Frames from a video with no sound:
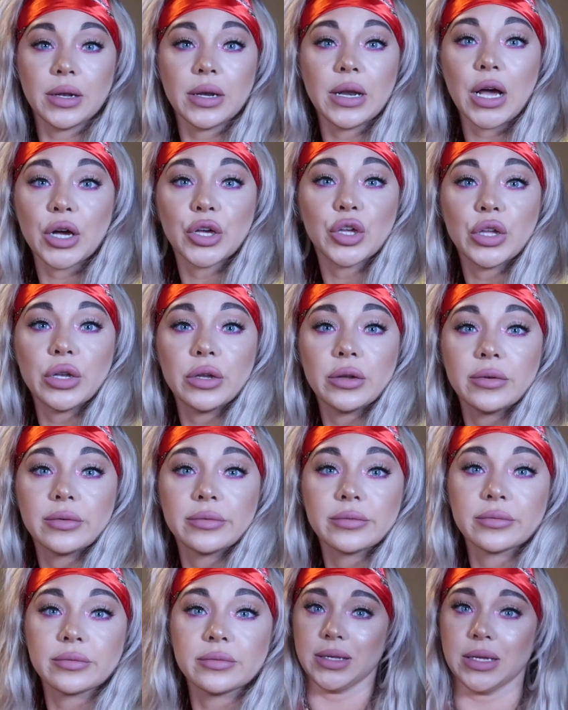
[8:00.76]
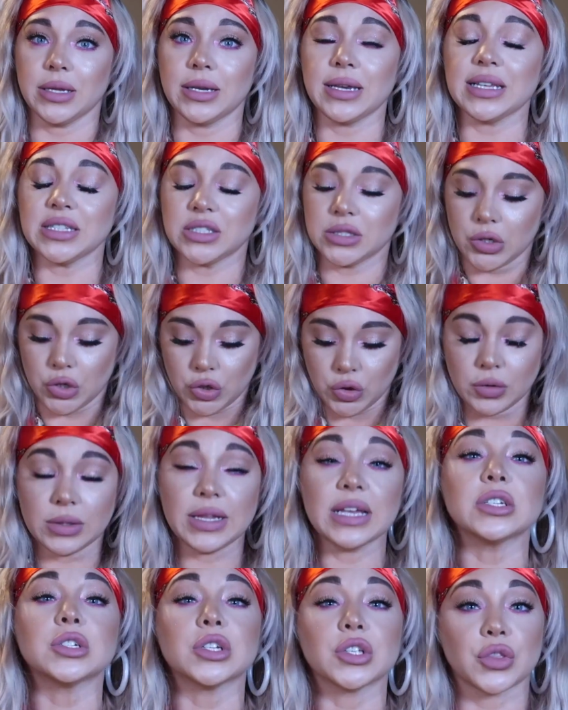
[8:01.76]
Not good. You need
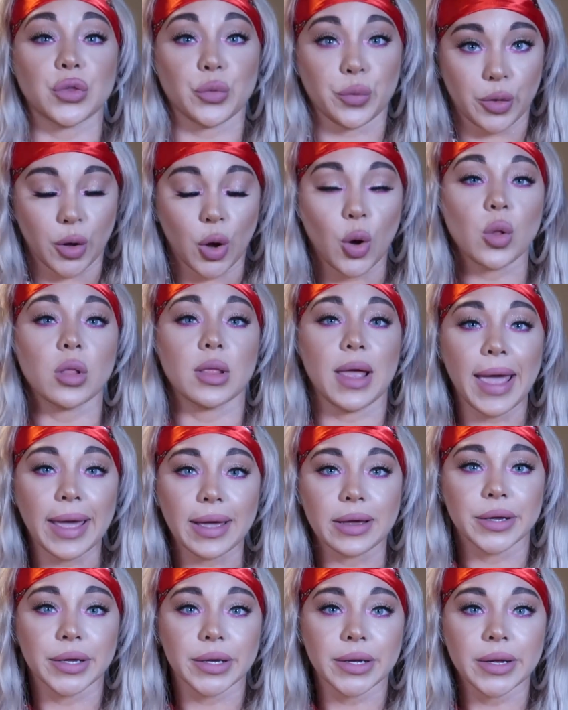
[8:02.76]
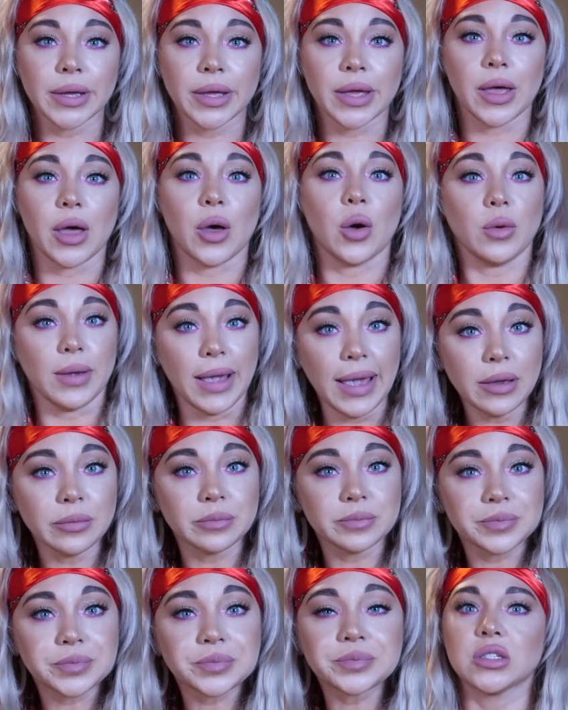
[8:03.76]
circulation through the whole leg, okay?
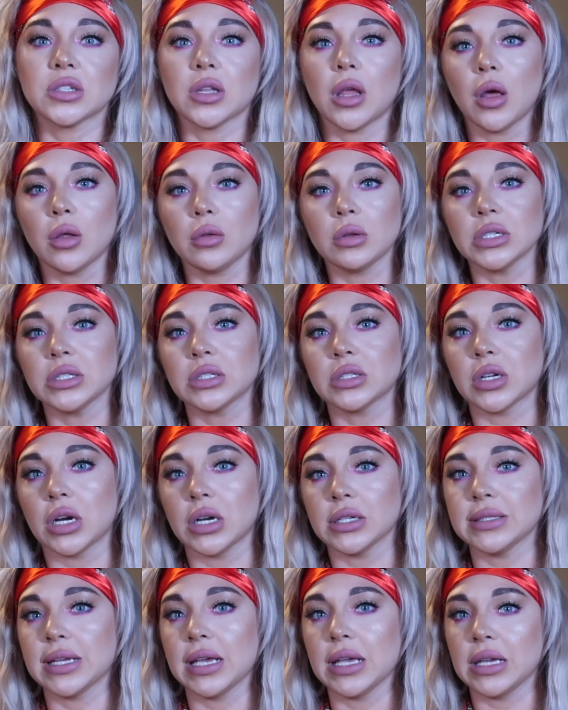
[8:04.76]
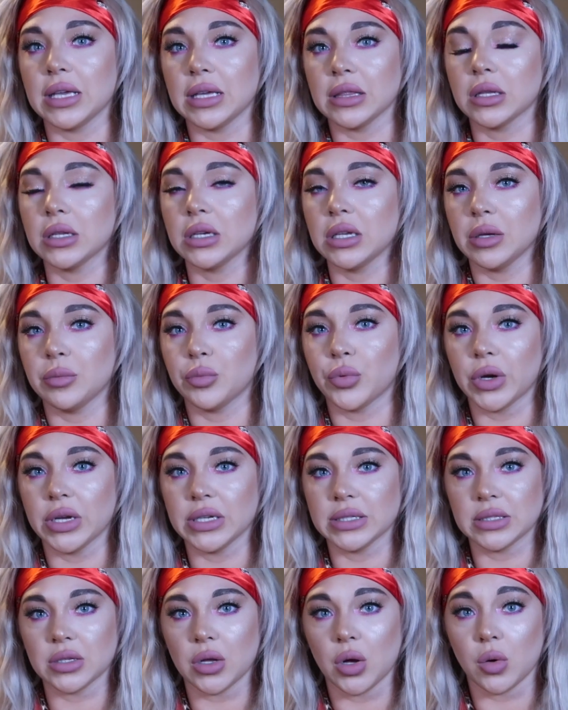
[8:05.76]
Slowly start taking the knee
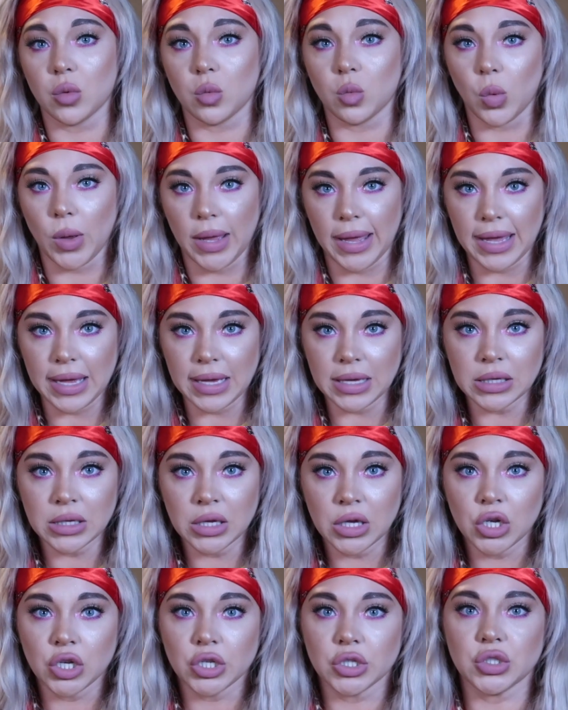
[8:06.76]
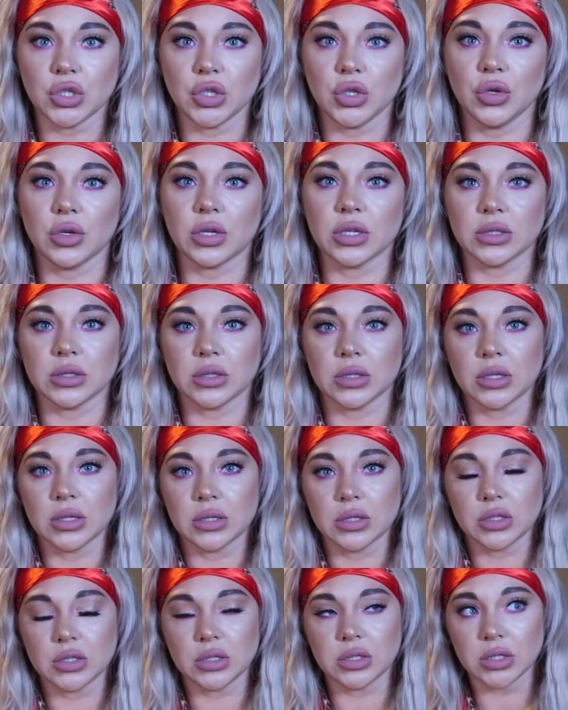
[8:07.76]
brace away so you can
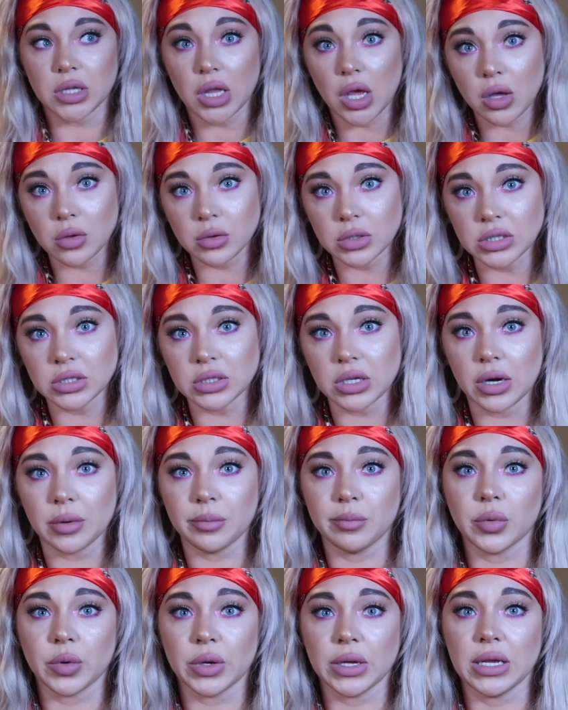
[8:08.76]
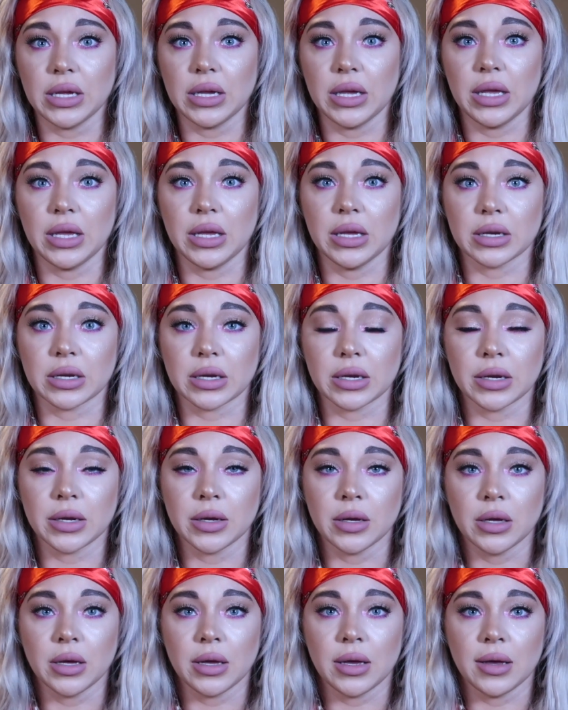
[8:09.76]
slowly start bringing in
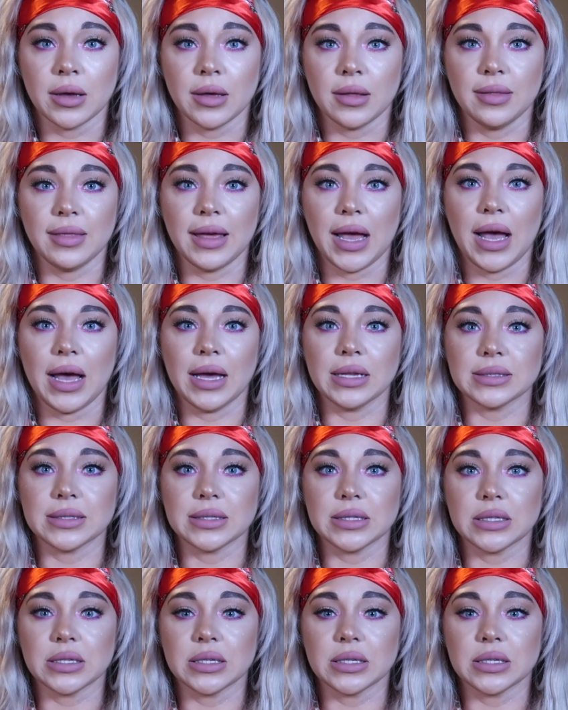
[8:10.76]
that